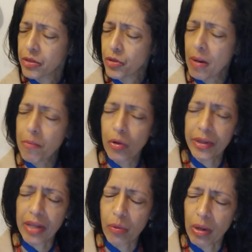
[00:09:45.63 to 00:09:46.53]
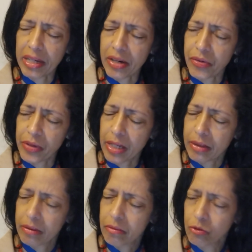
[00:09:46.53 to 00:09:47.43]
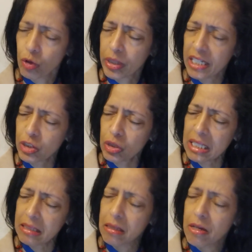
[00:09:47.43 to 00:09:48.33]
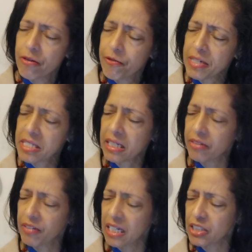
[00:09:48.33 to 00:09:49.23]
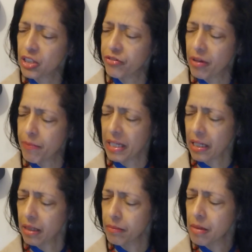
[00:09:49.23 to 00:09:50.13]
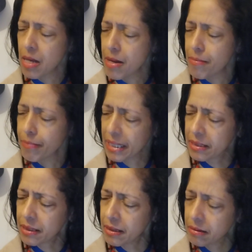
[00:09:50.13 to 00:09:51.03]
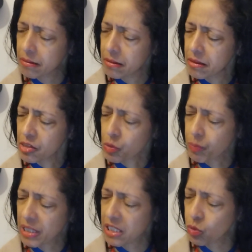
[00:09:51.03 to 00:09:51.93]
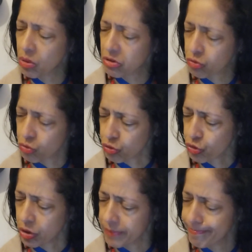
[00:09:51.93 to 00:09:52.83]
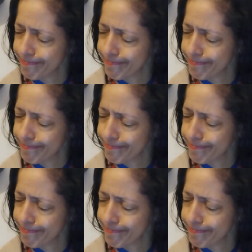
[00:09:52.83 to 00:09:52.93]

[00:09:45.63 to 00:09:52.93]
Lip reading: You are more than one area: vocational, physical, financial, familial, mental, spiritual, social.